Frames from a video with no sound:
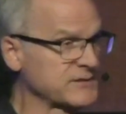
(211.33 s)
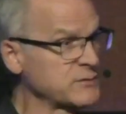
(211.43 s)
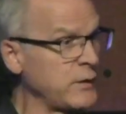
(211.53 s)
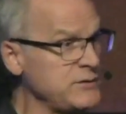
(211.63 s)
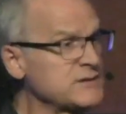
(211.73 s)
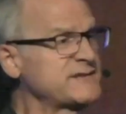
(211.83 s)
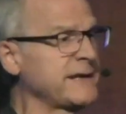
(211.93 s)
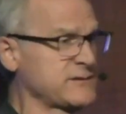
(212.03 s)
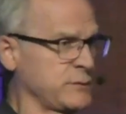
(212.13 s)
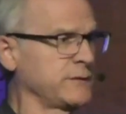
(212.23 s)
So when you
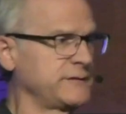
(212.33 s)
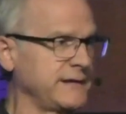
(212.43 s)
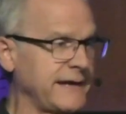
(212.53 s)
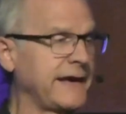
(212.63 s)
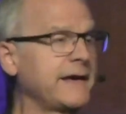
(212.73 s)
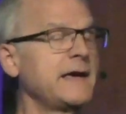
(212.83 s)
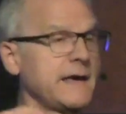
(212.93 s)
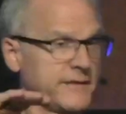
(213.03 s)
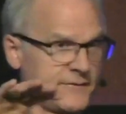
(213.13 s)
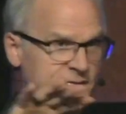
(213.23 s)
see Israel today,
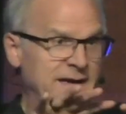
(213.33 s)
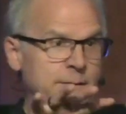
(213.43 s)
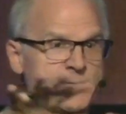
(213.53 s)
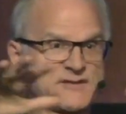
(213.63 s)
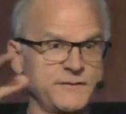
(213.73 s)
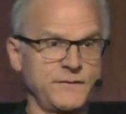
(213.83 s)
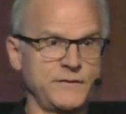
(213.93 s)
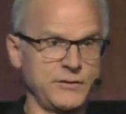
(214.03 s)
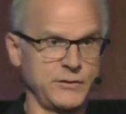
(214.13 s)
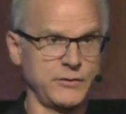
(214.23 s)
the famous
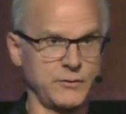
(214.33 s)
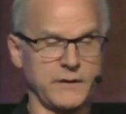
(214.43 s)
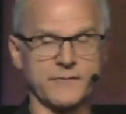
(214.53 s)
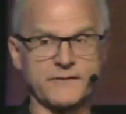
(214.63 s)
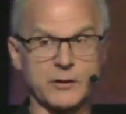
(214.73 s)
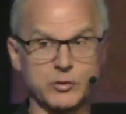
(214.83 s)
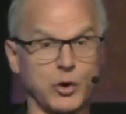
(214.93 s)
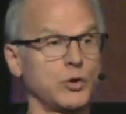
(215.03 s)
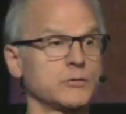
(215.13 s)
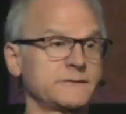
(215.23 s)
view of the
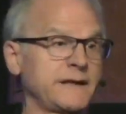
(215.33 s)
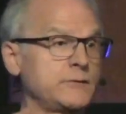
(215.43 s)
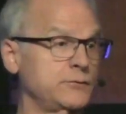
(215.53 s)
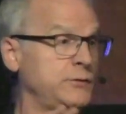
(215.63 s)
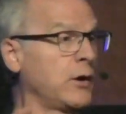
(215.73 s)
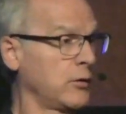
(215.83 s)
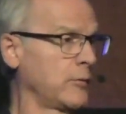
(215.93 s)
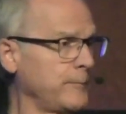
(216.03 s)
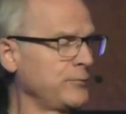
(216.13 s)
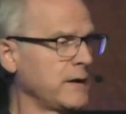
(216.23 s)
Golden
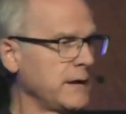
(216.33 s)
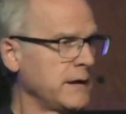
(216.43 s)
Dome